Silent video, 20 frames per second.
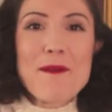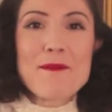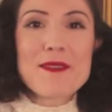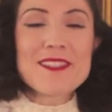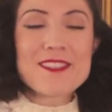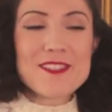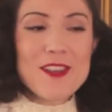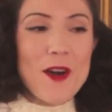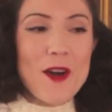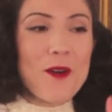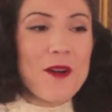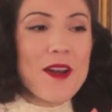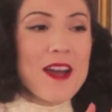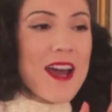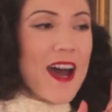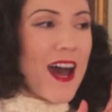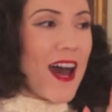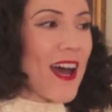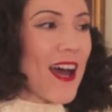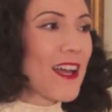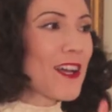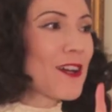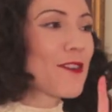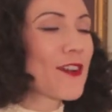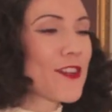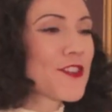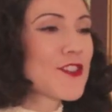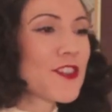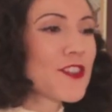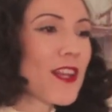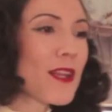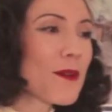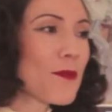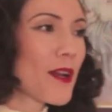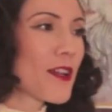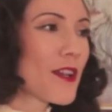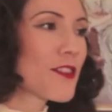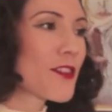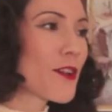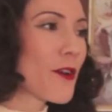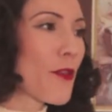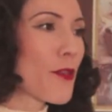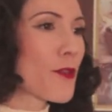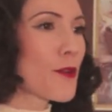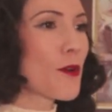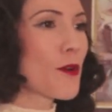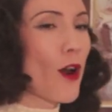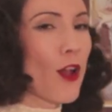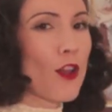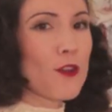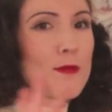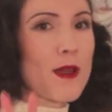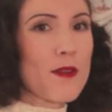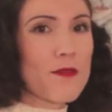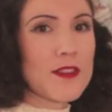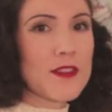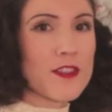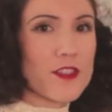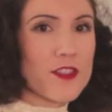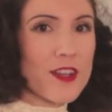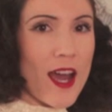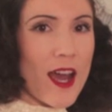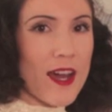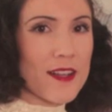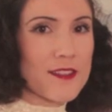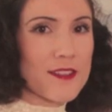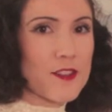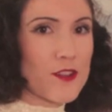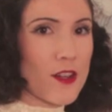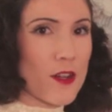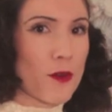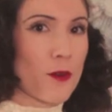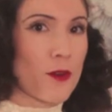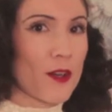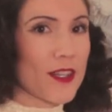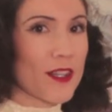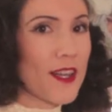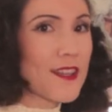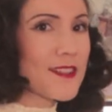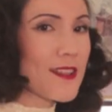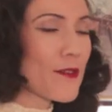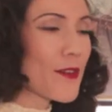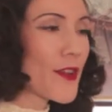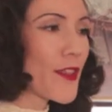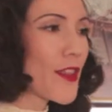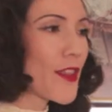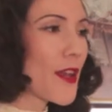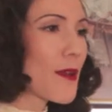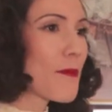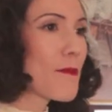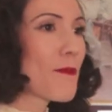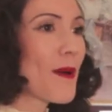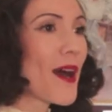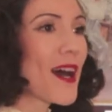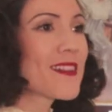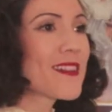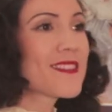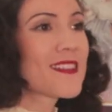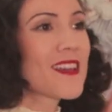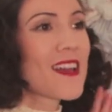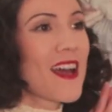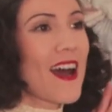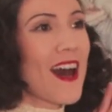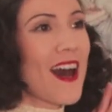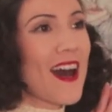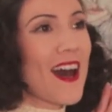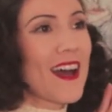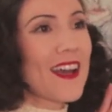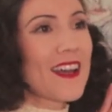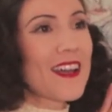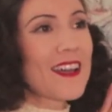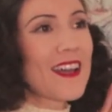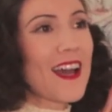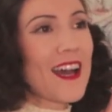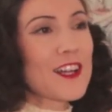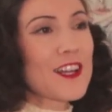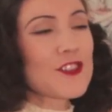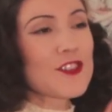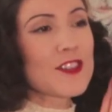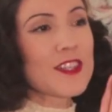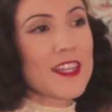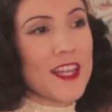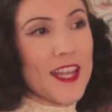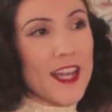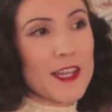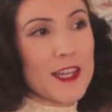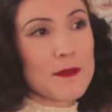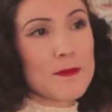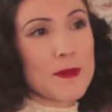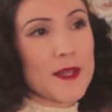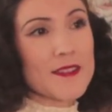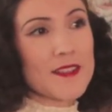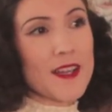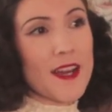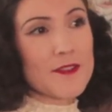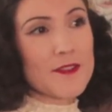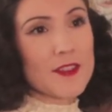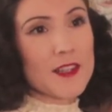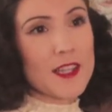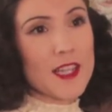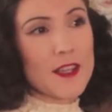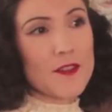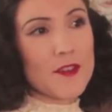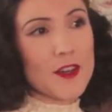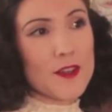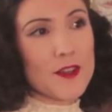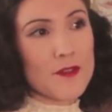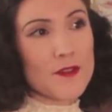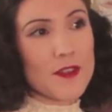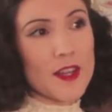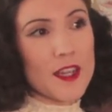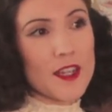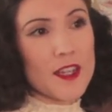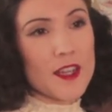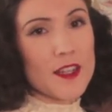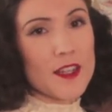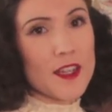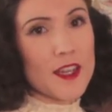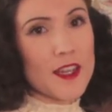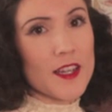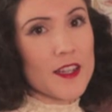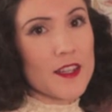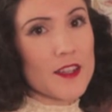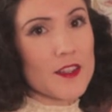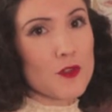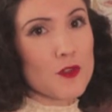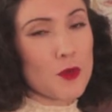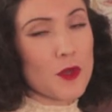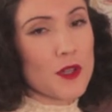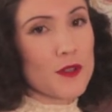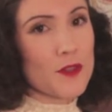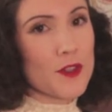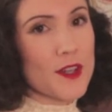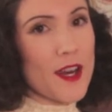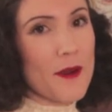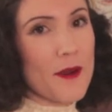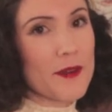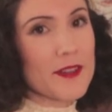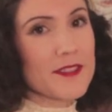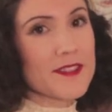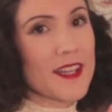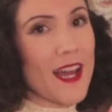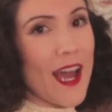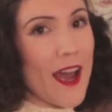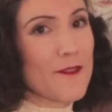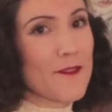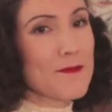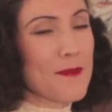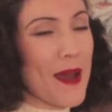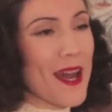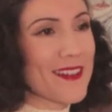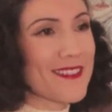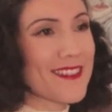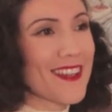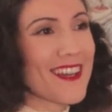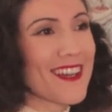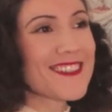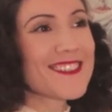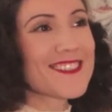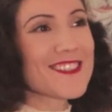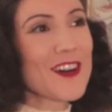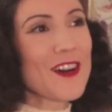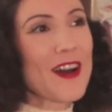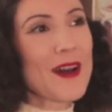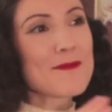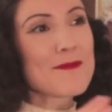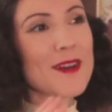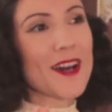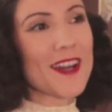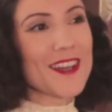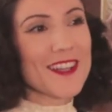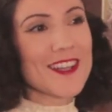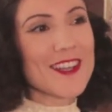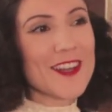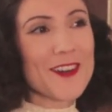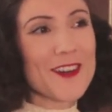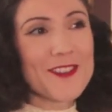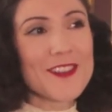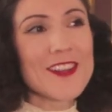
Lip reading: So I originally wanted to go through all of my vintage hats and try to organize everything, but I actually can't because I have to leave on a flight in like 24 hours and I haven't packed yet, so I'm not gonna